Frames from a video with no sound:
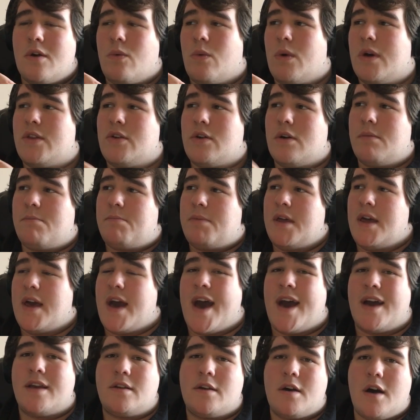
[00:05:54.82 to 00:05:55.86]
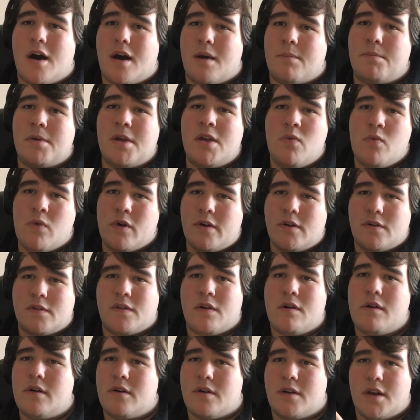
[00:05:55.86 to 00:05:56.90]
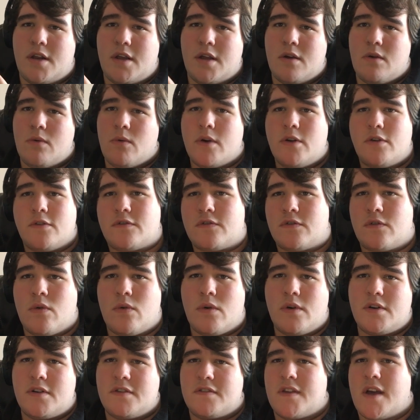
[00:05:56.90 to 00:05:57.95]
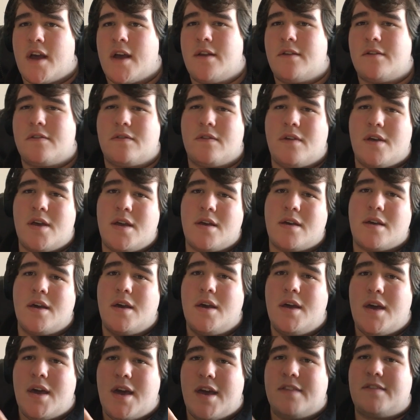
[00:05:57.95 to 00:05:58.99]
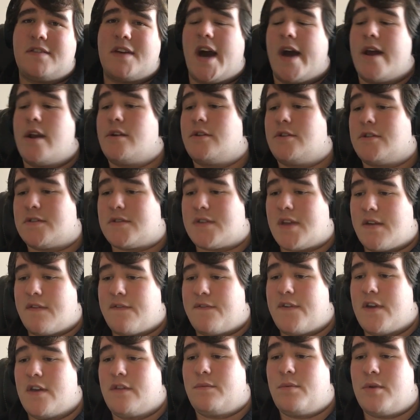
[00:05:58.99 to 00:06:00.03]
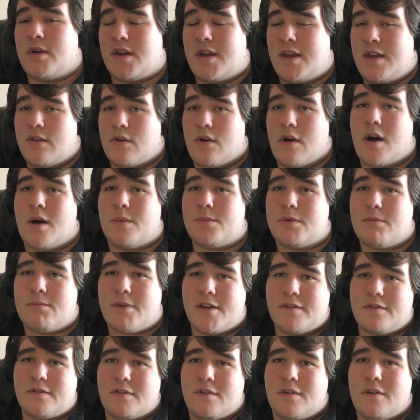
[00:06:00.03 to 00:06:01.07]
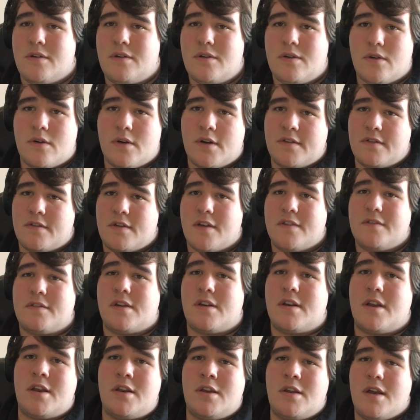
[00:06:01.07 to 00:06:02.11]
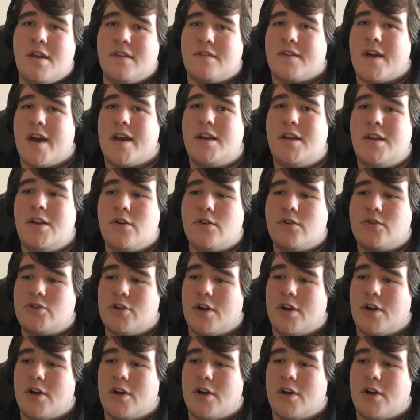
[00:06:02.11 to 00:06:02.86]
whether it be ad copy, what you're targeting, what your store design is like. It's kind of just like Facebook either optimizes good or it doesn't. And it's kind of your